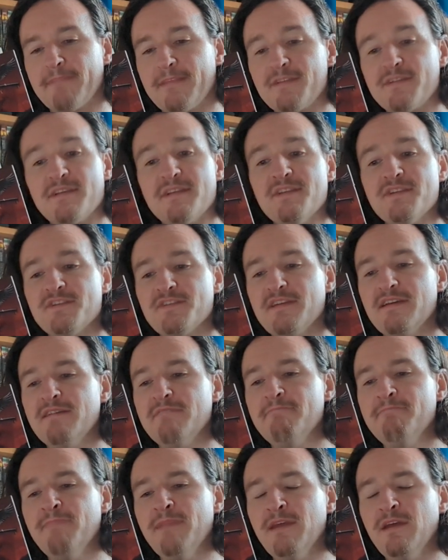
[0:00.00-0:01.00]
Since
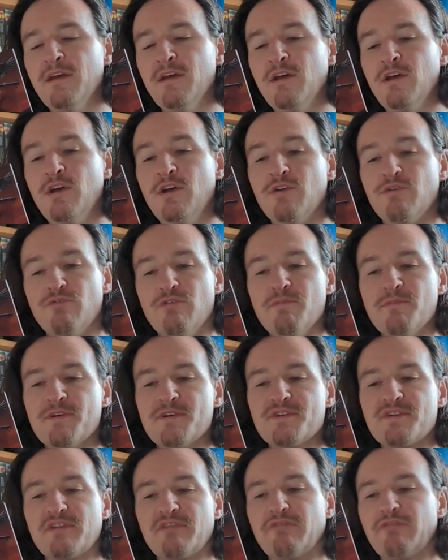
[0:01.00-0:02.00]
then,
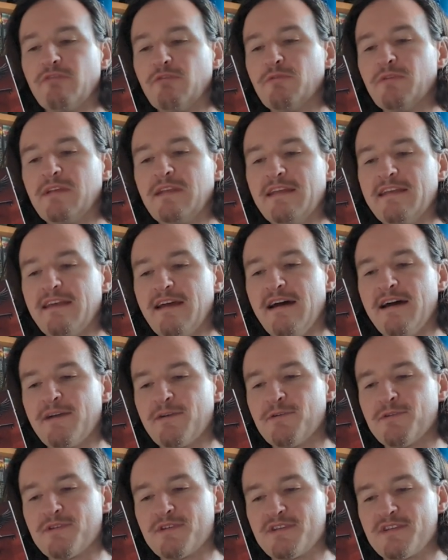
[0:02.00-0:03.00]
rumours had flown like
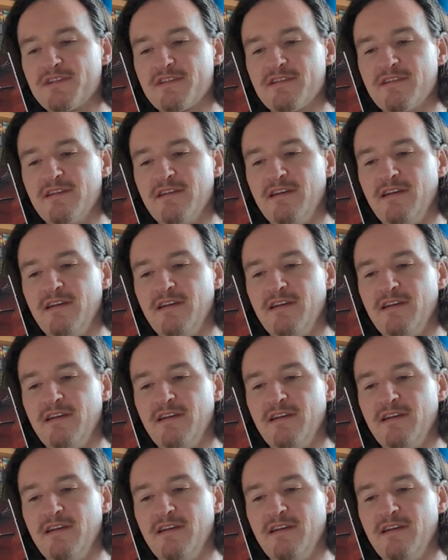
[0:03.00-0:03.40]
arrows.